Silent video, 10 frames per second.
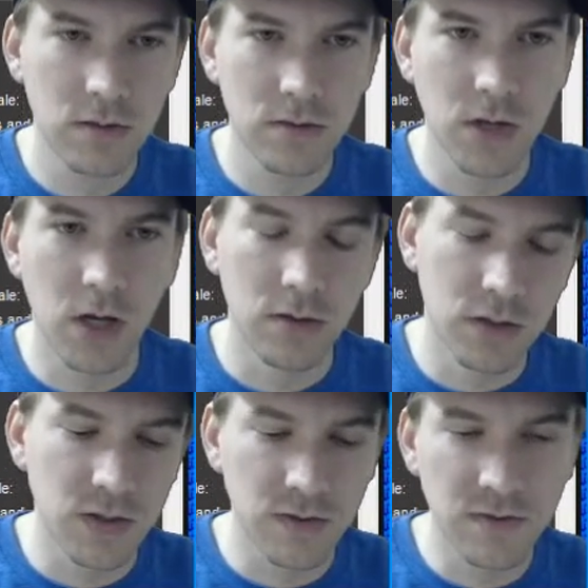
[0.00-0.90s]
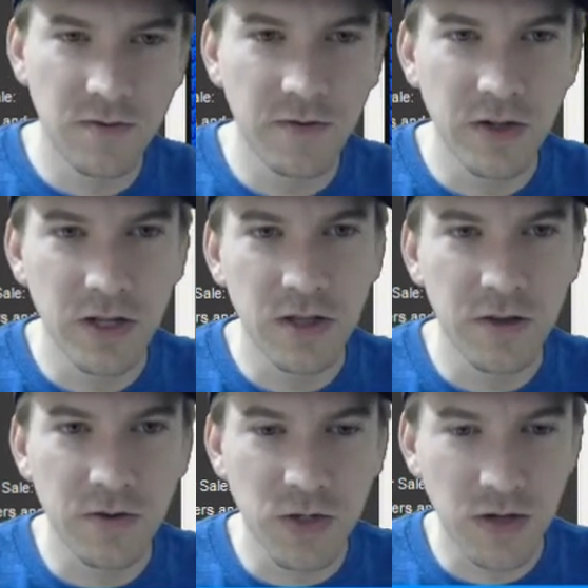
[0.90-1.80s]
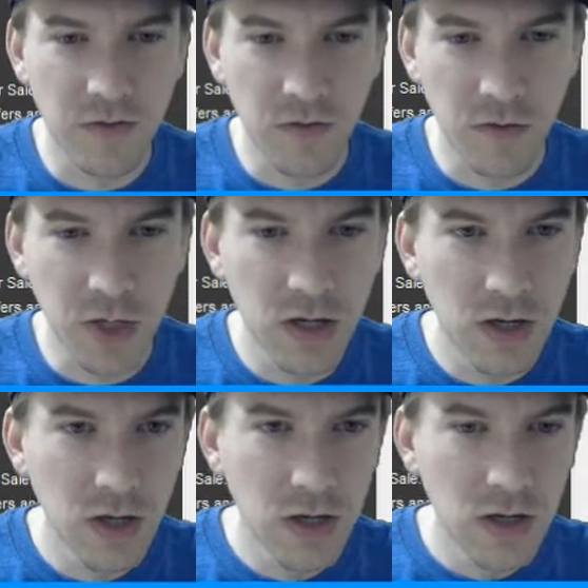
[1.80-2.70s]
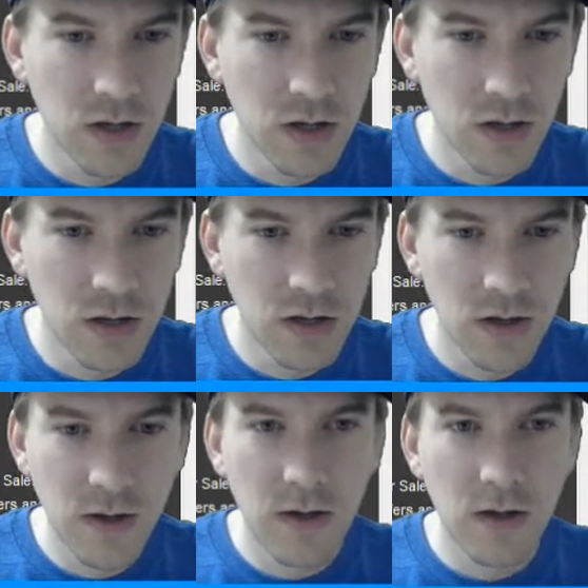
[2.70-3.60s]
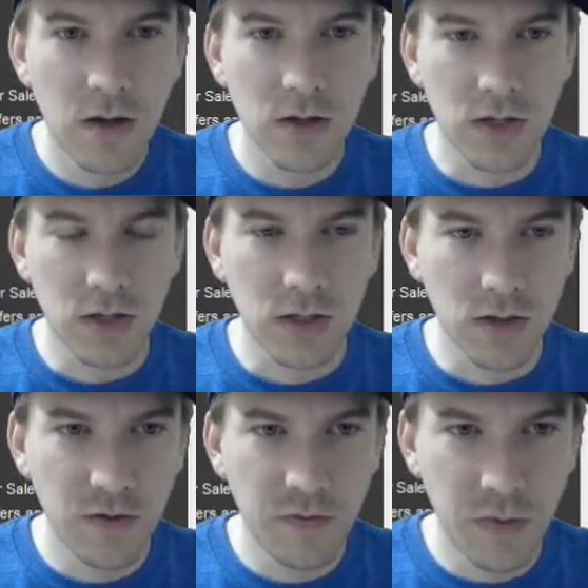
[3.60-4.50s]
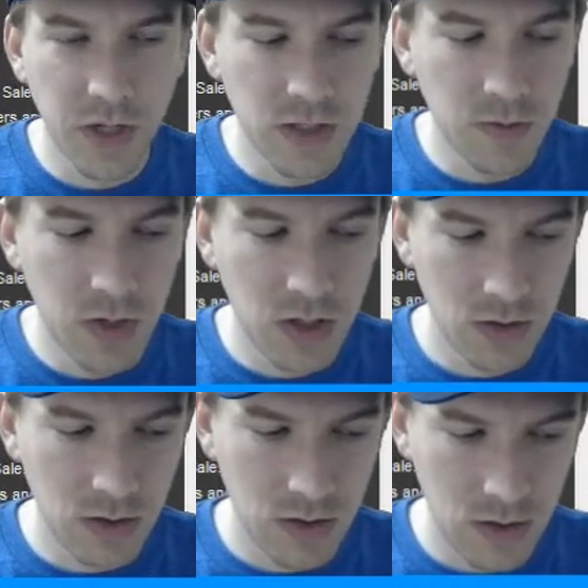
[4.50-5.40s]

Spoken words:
No, it doesn't fill in the other stuff for me. Okay, so if place meeting,